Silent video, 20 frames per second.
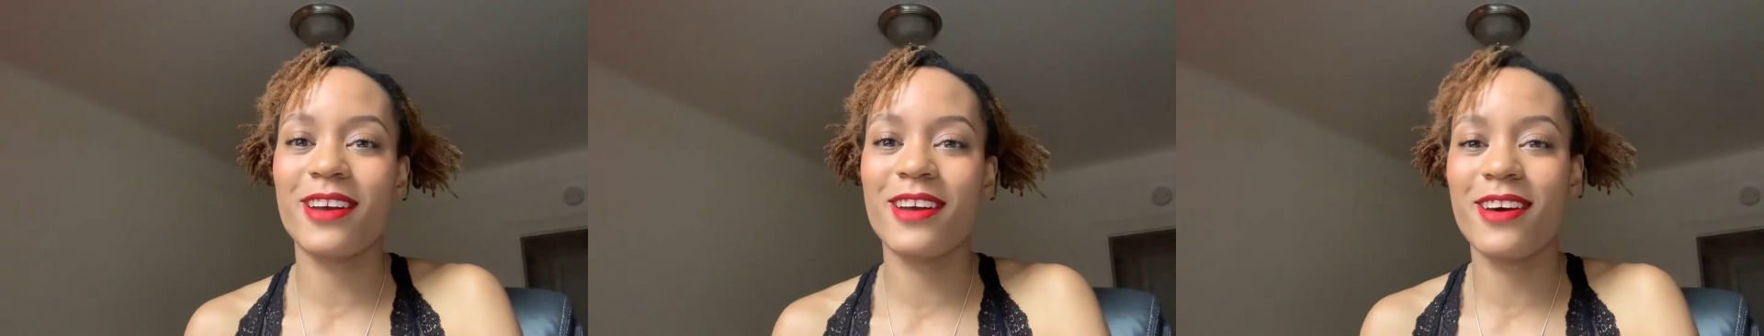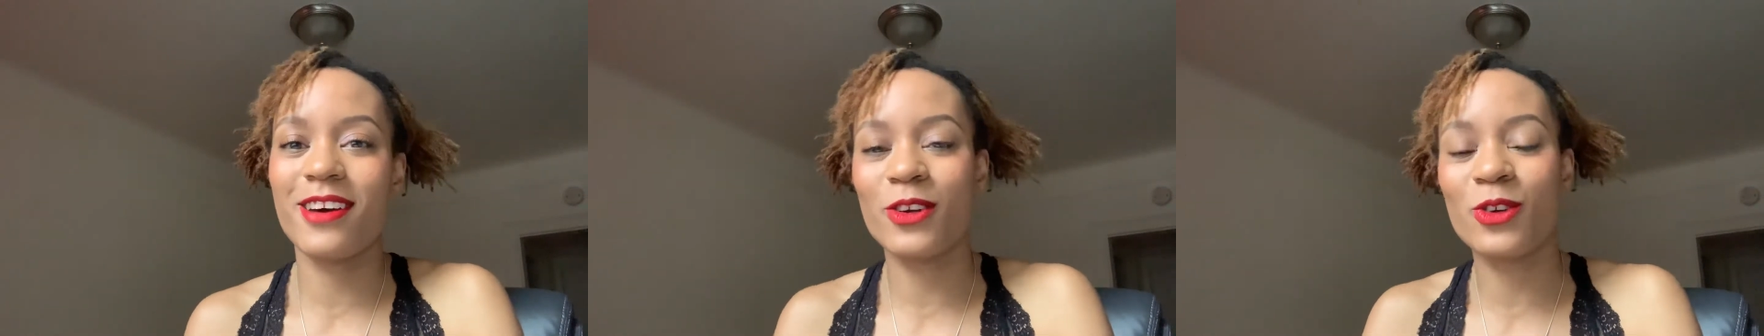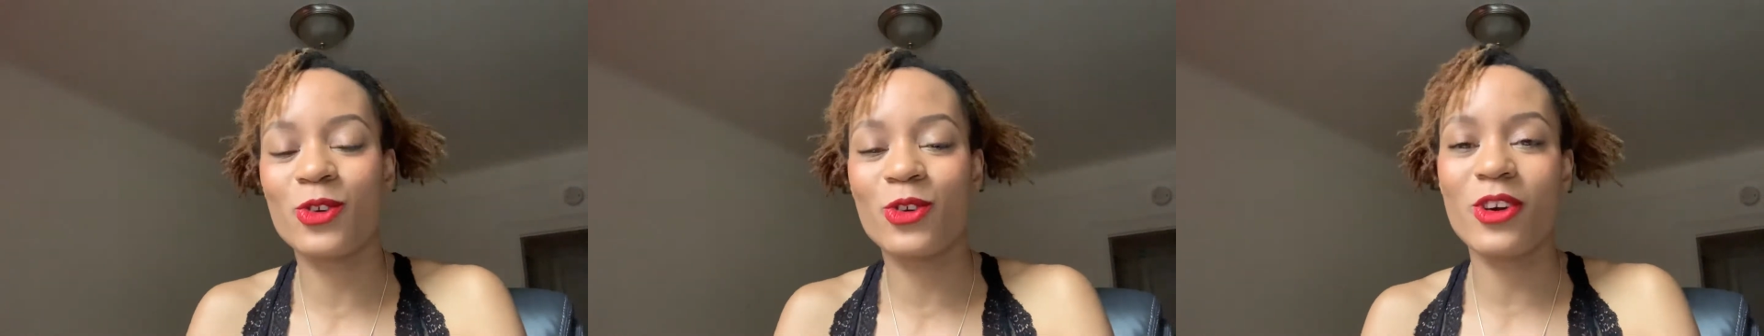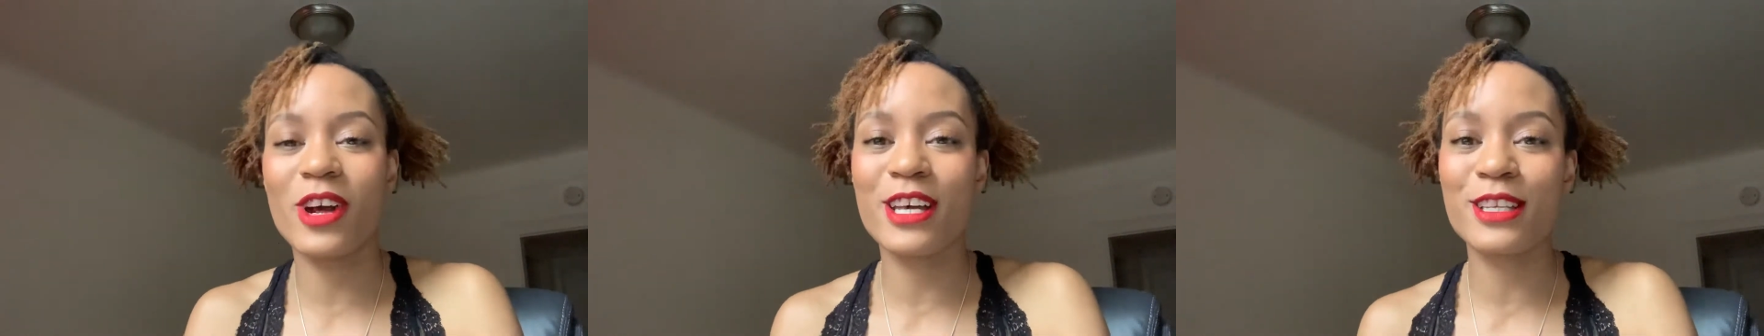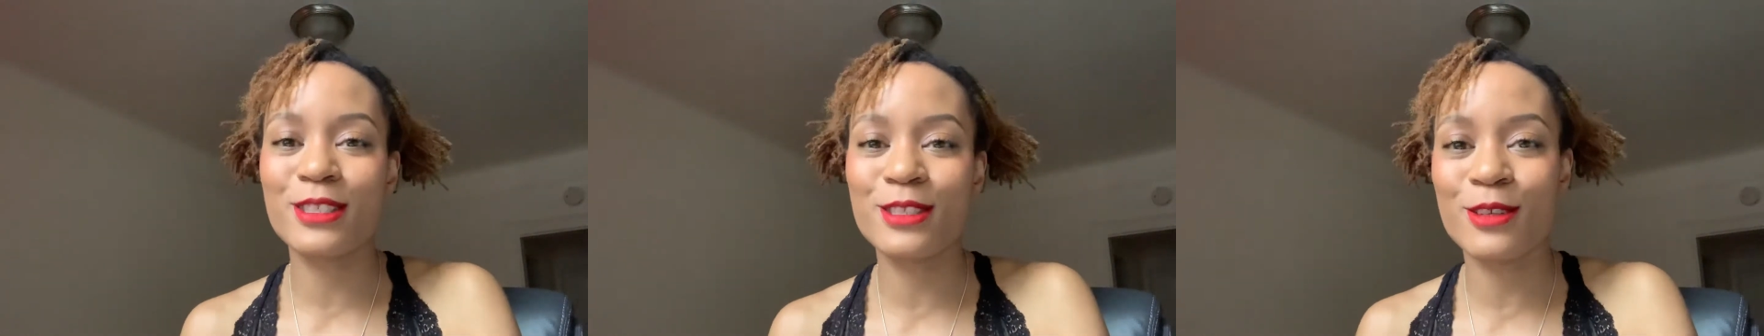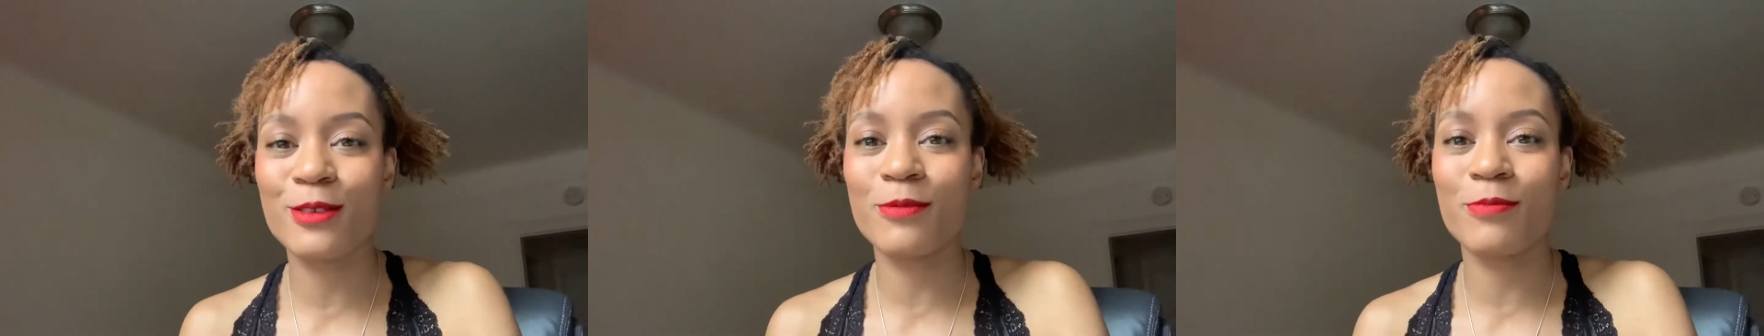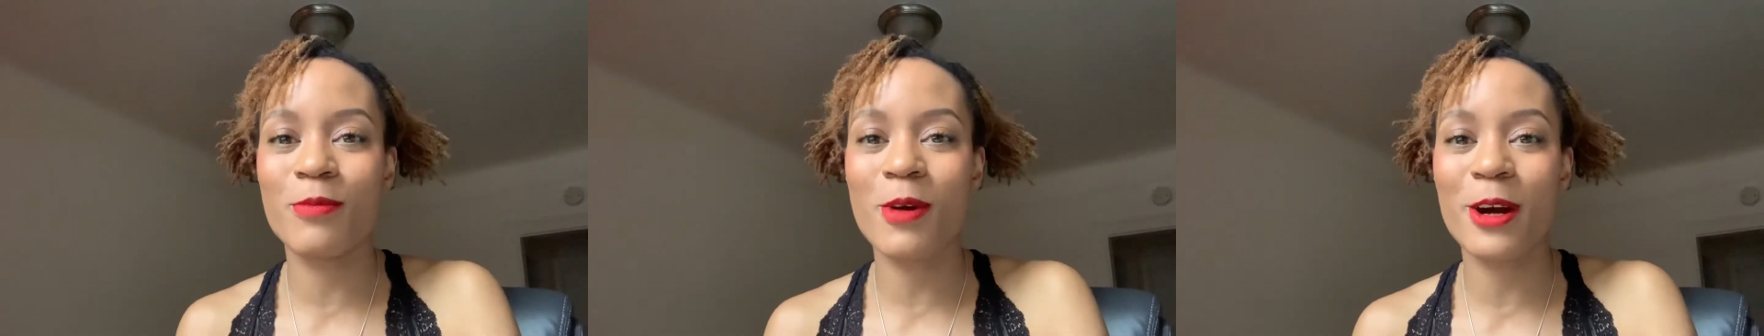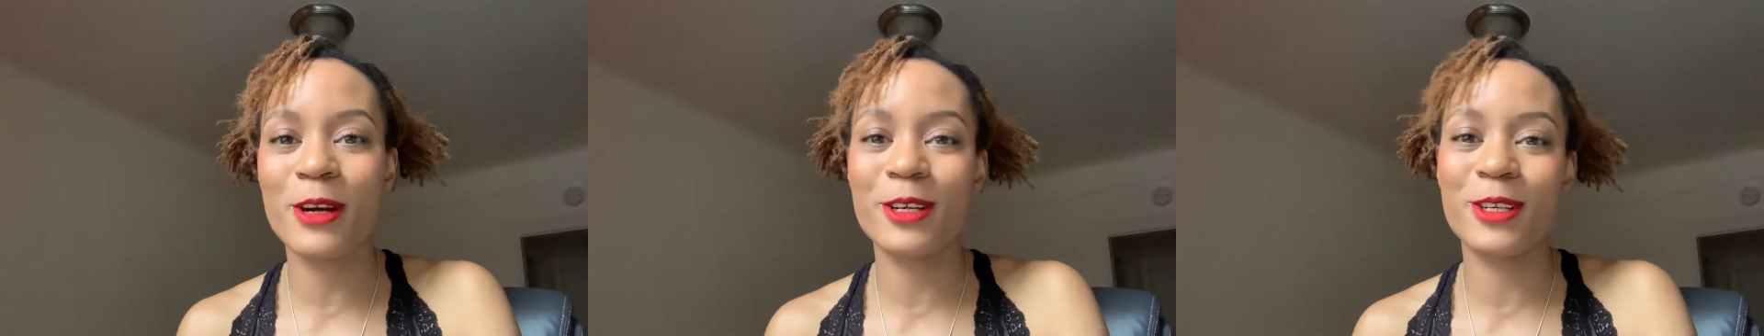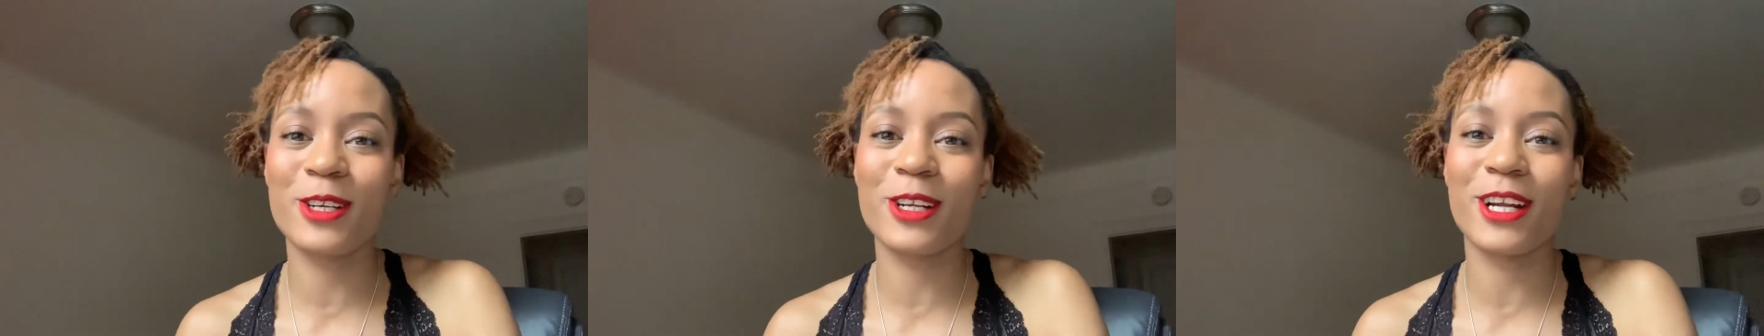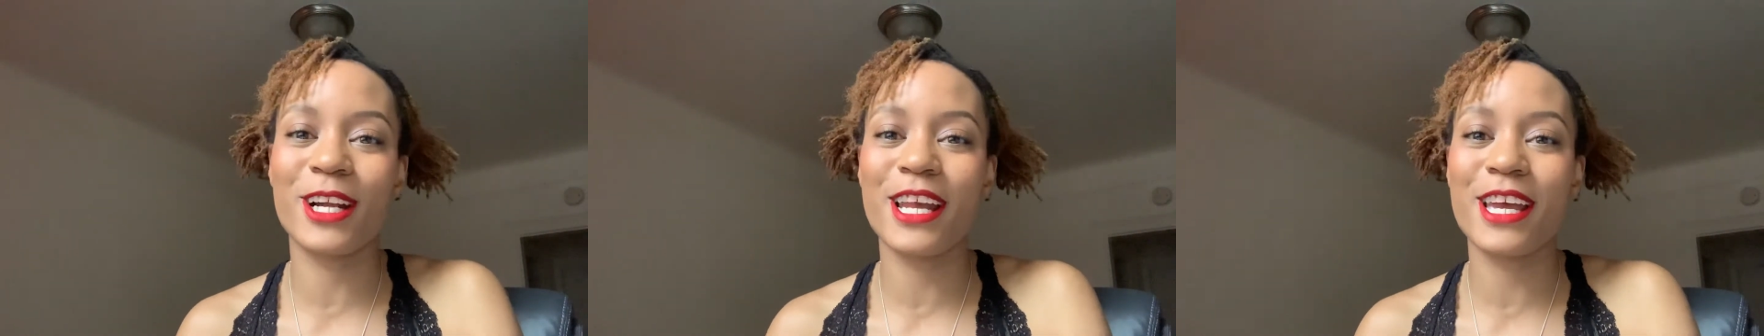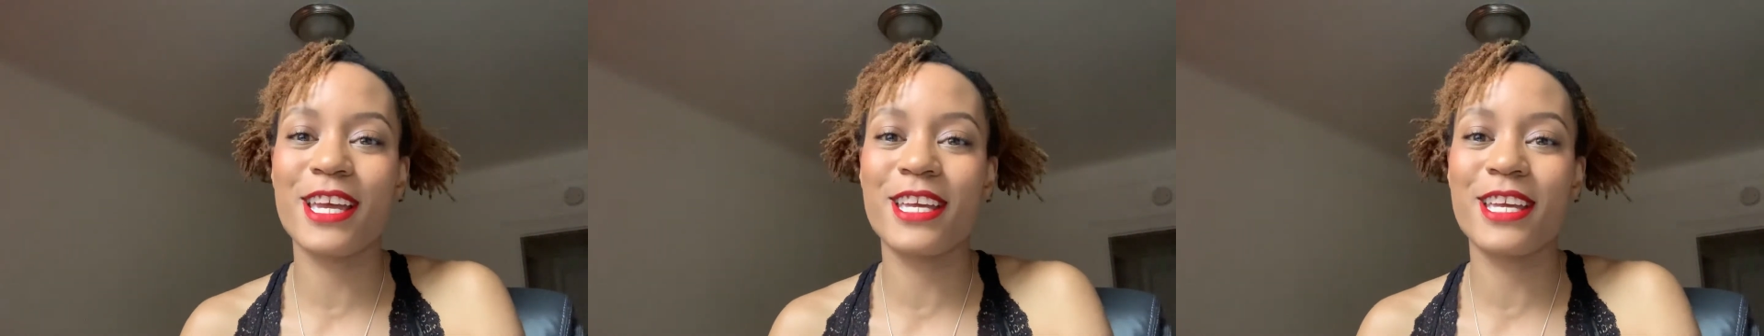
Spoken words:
aggressive partner